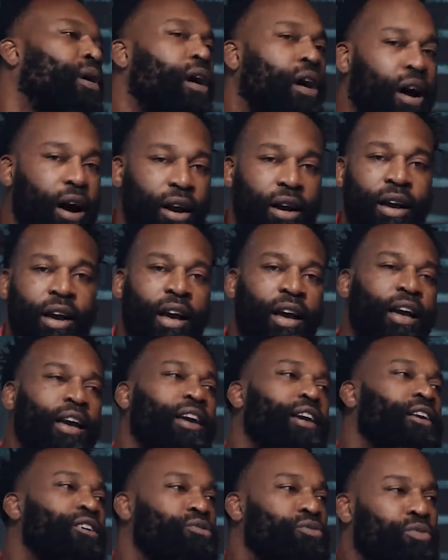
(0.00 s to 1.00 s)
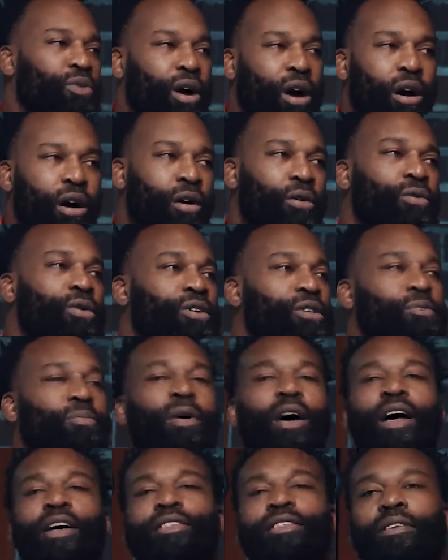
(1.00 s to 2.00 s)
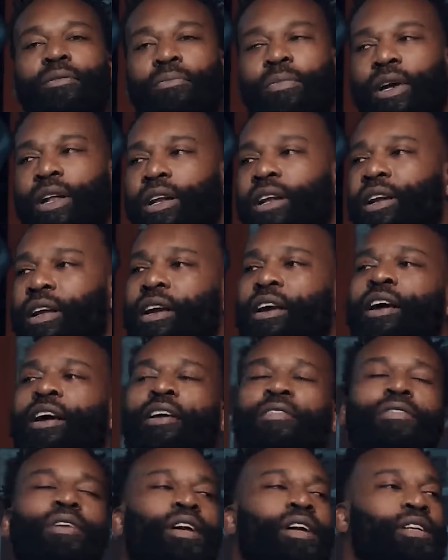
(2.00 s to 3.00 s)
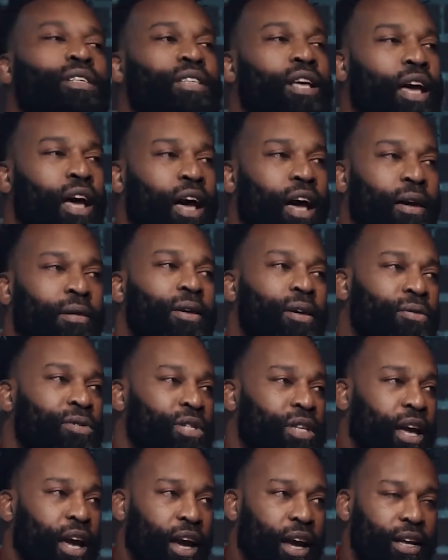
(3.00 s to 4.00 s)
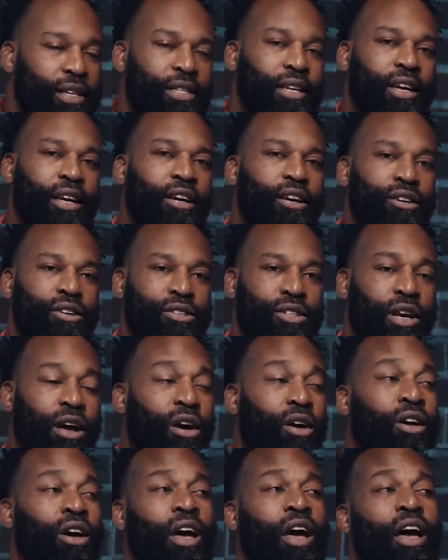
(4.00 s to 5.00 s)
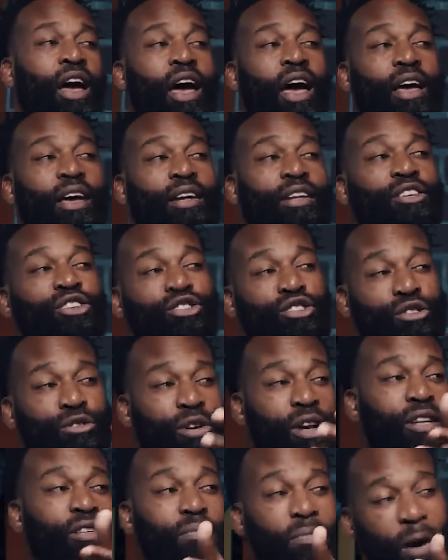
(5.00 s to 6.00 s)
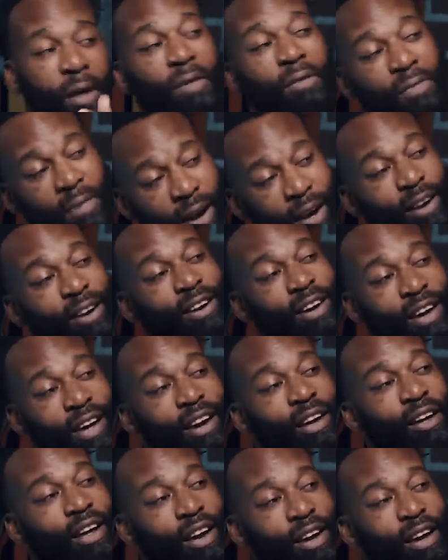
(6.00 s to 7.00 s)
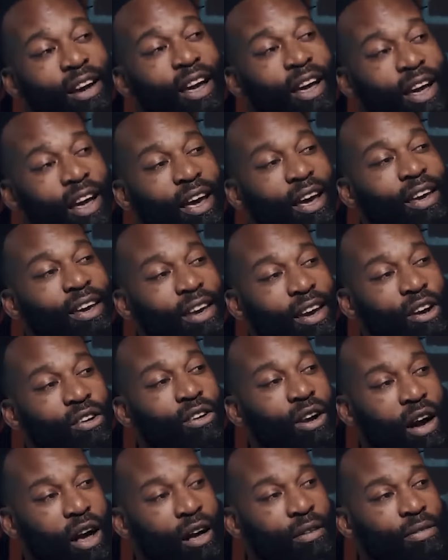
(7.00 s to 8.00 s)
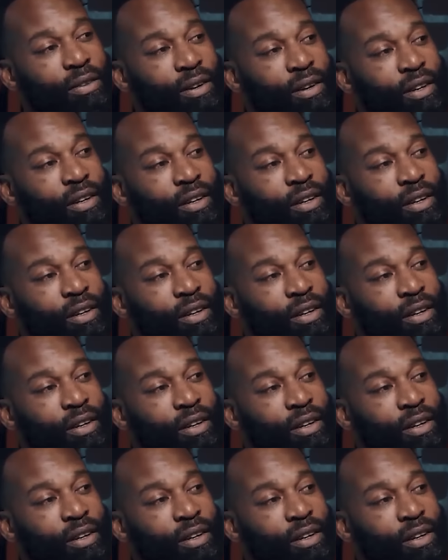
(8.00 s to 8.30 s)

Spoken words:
part, his role, responsibility from the time he was 18 years old. Do this motherfucker get a year off?